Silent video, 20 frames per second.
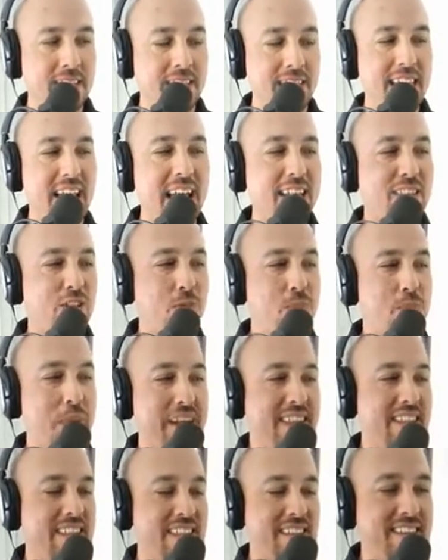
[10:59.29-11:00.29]
That's
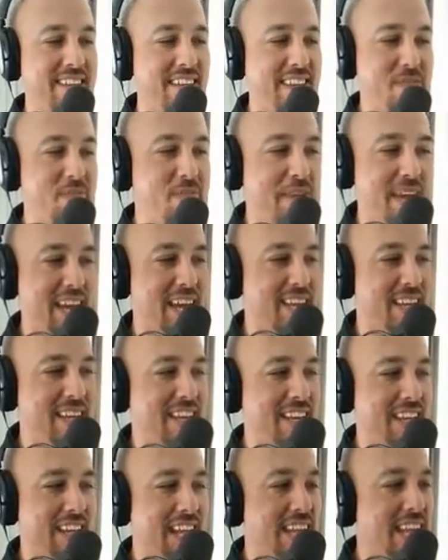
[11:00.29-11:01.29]
speculative, Ben.
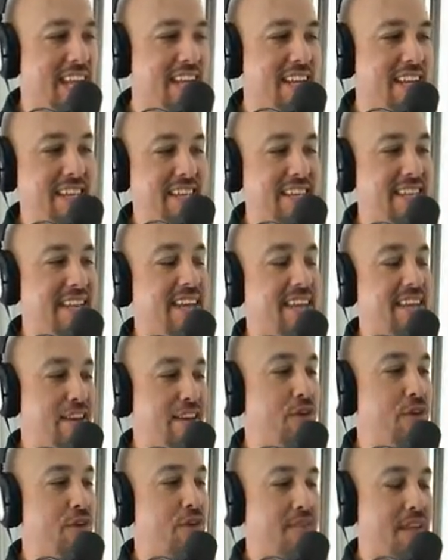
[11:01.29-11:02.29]

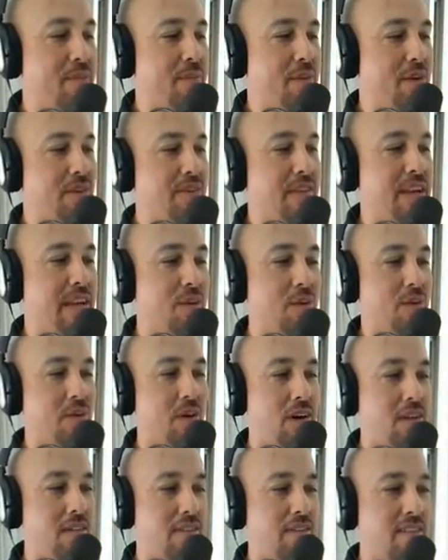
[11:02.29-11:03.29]
Did you see him go down
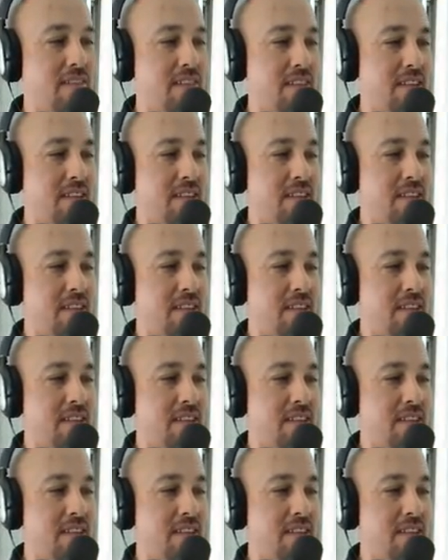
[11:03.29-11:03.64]
once?